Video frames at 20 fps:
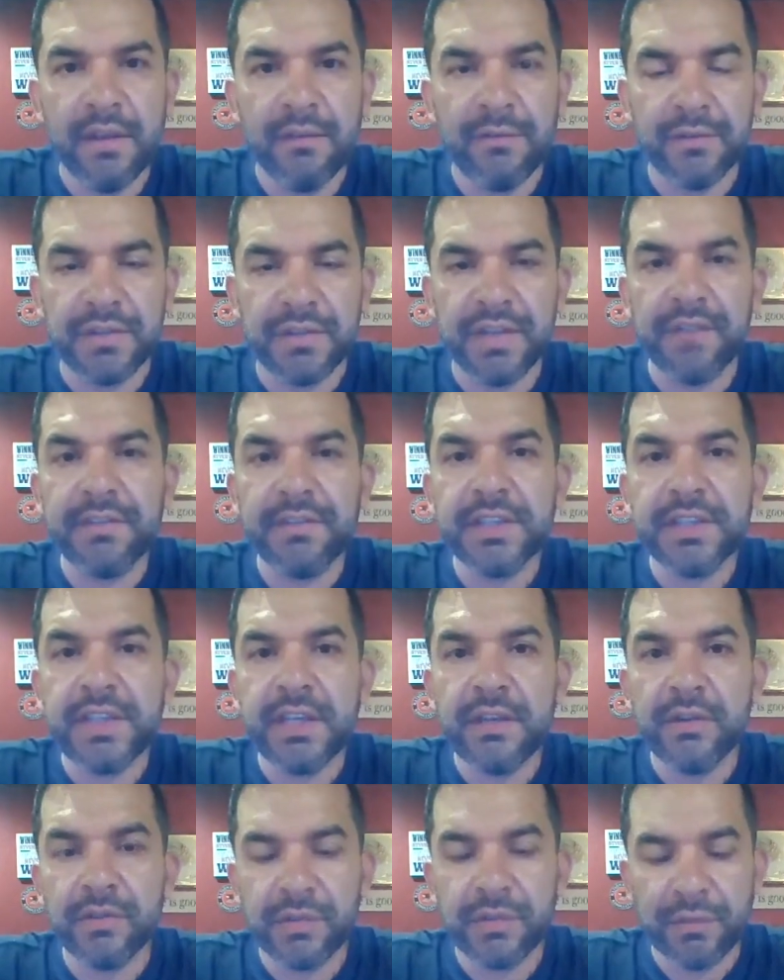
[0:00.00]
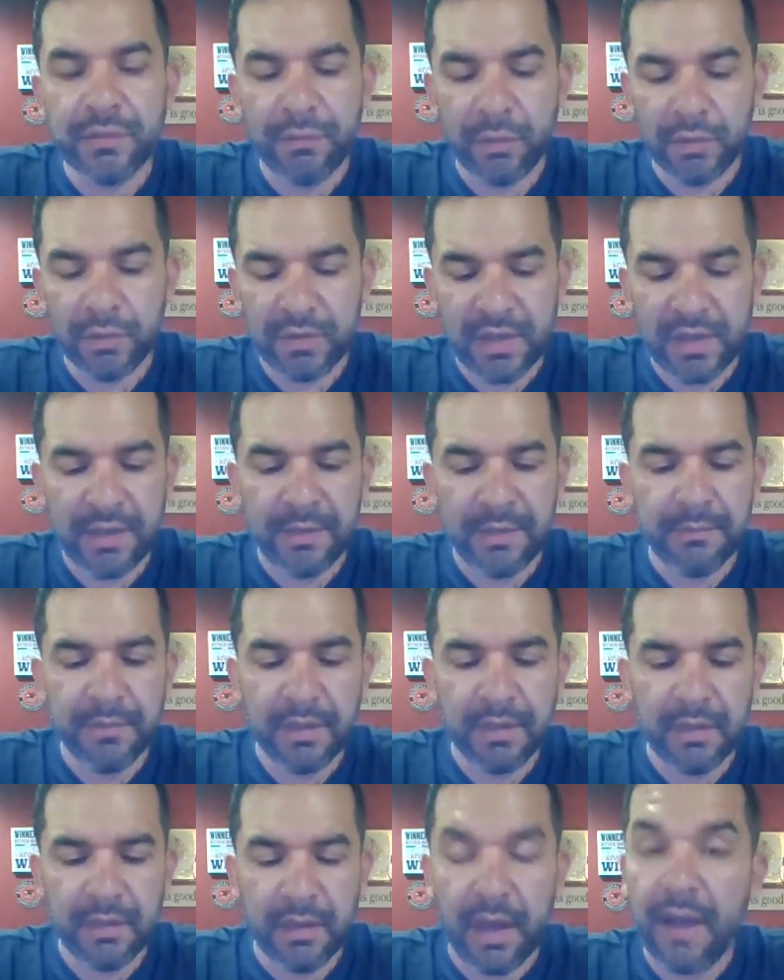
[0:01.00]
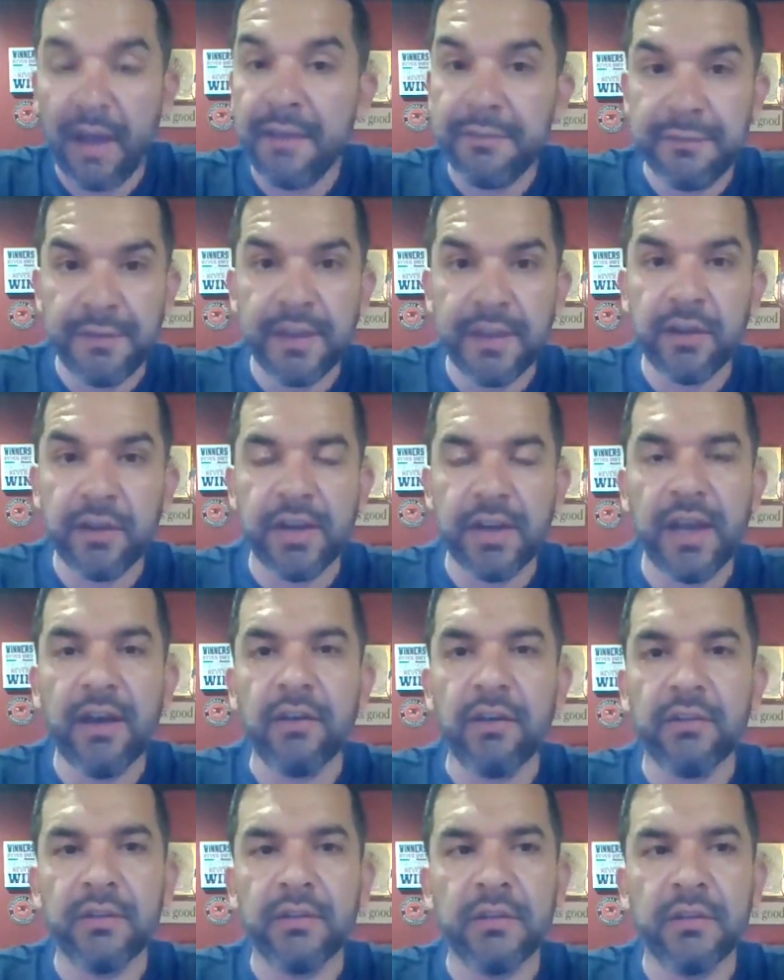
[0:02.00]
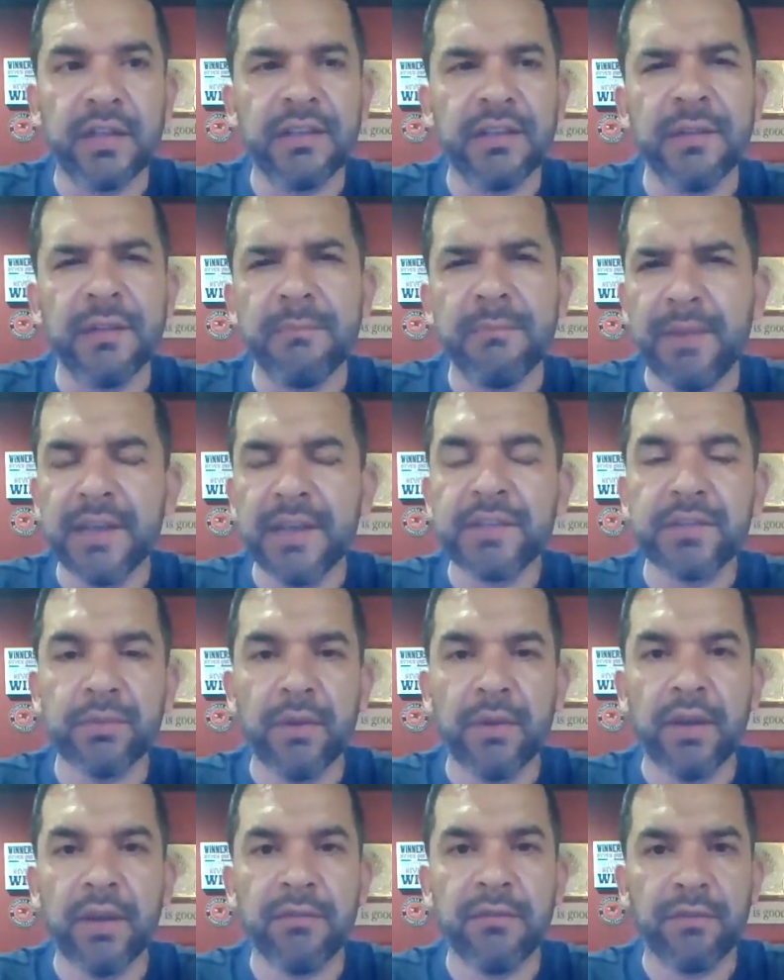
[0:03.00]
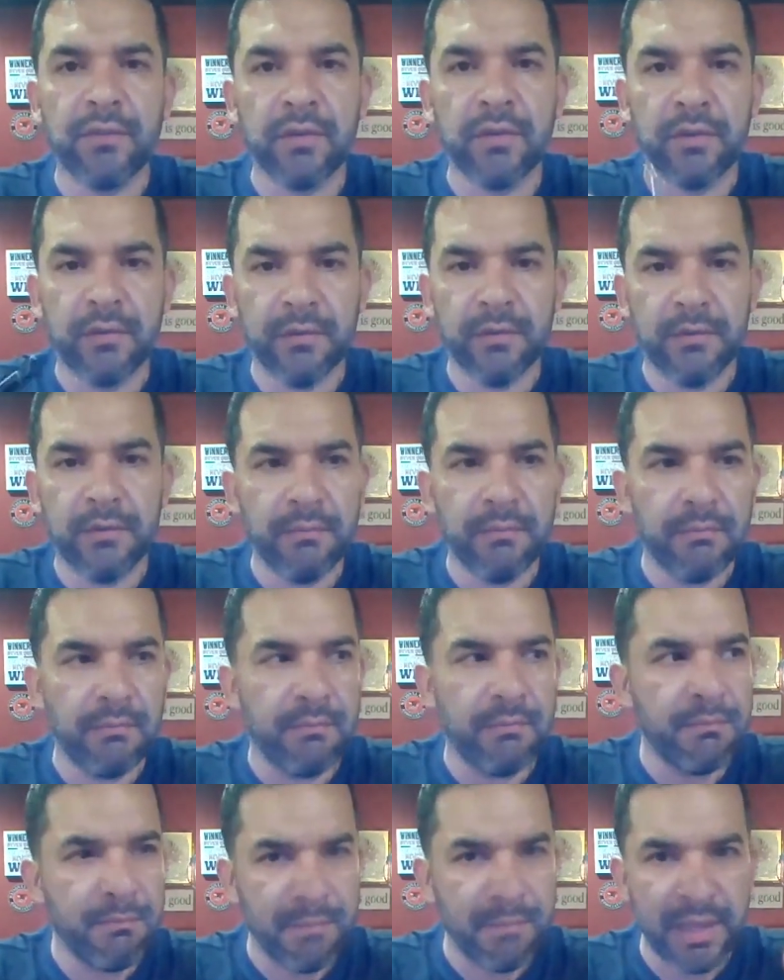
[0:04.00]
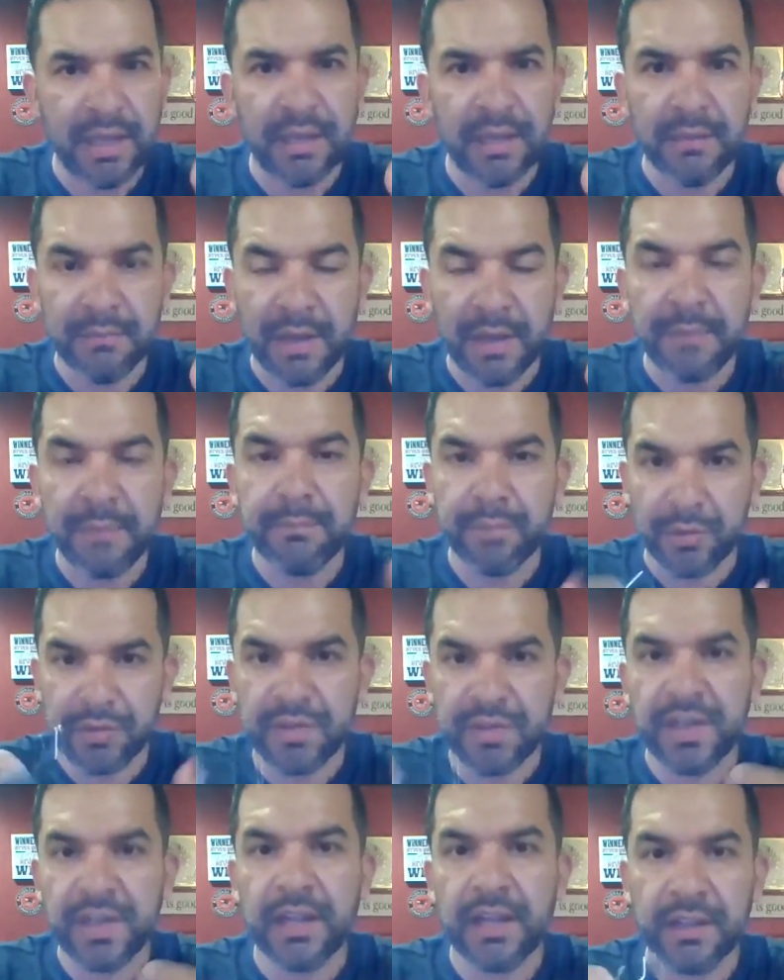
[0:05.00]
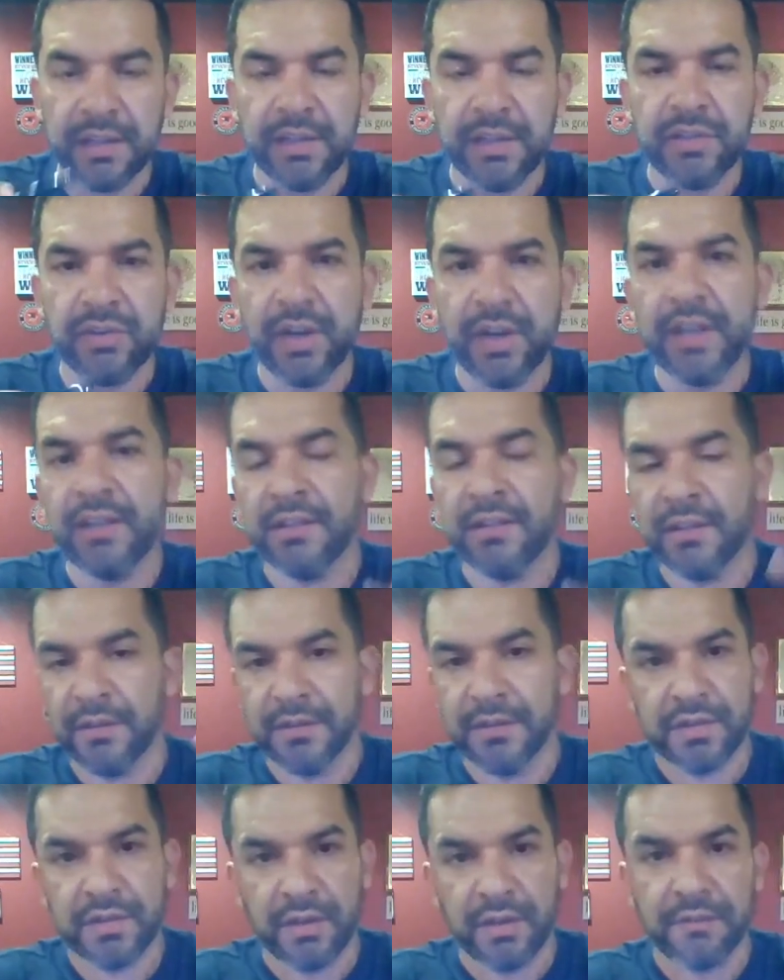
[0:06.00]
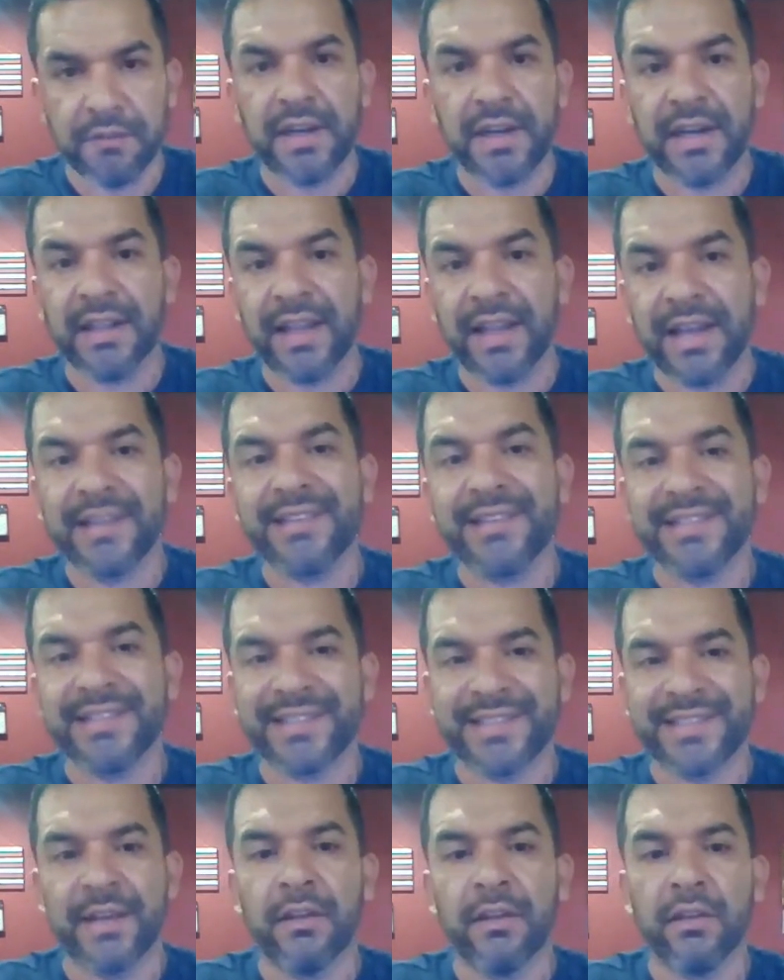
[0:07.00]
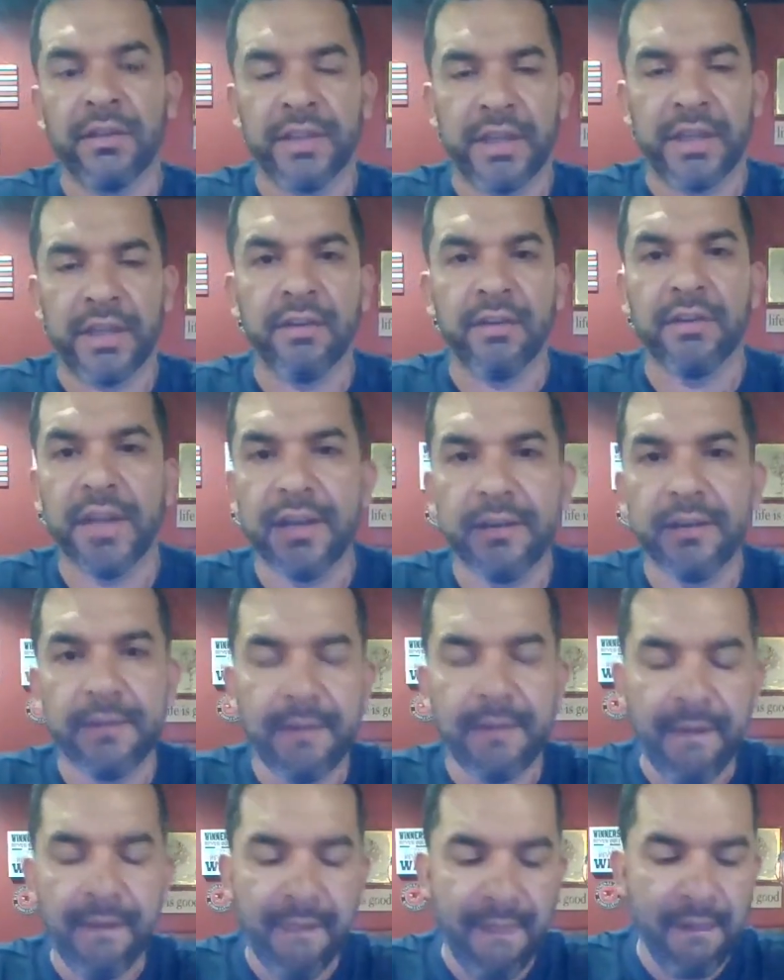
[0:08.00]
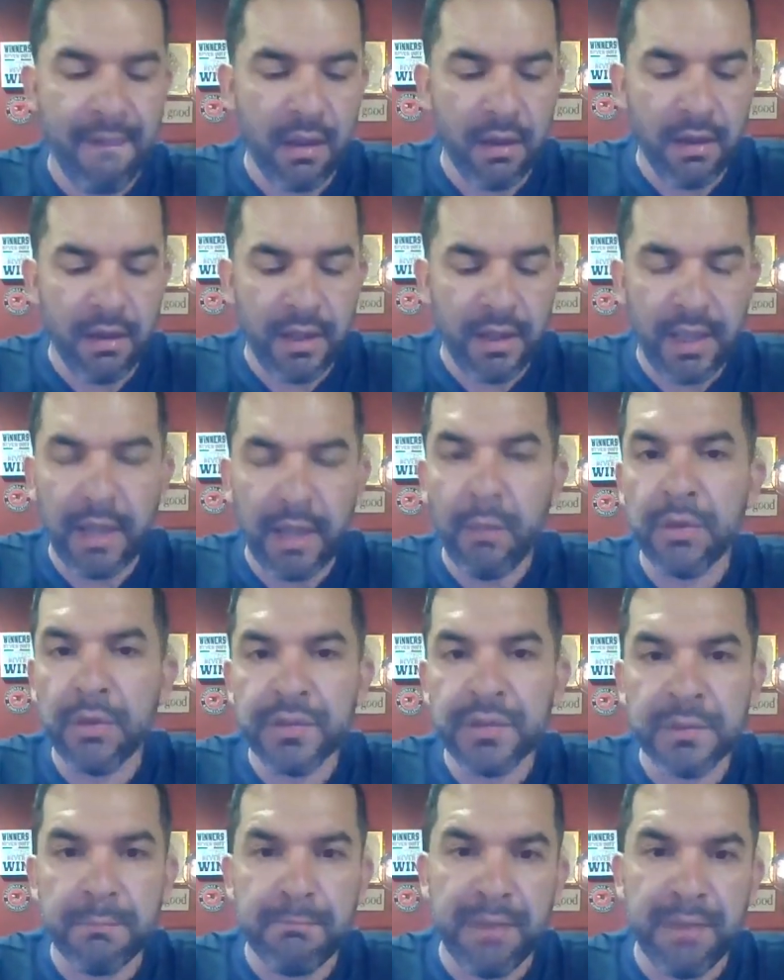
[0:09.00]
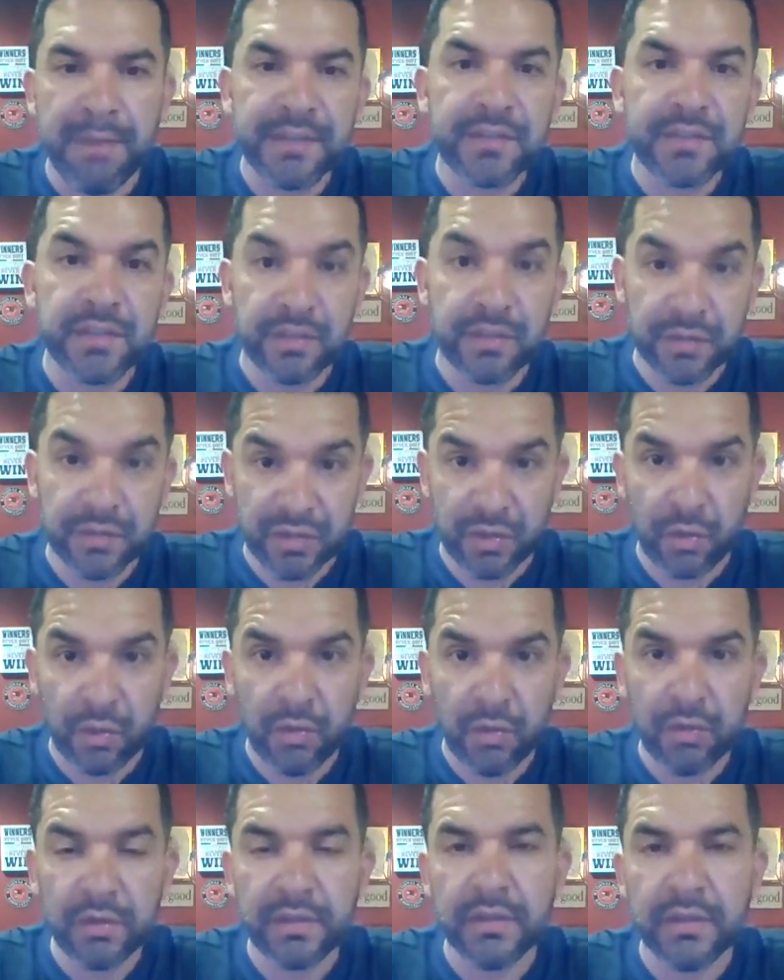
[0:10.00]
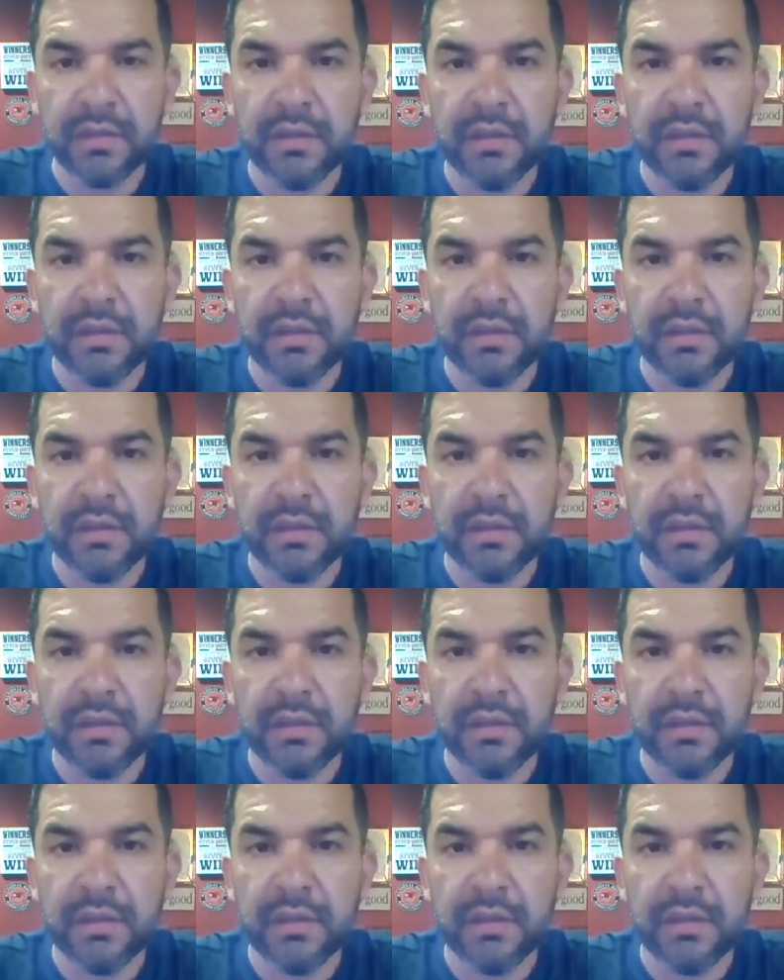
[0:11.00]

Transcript: For 17 years full-time, I figured out that the best way for me, my personality trait and the stuff that I like to sell on the internet, it was best sold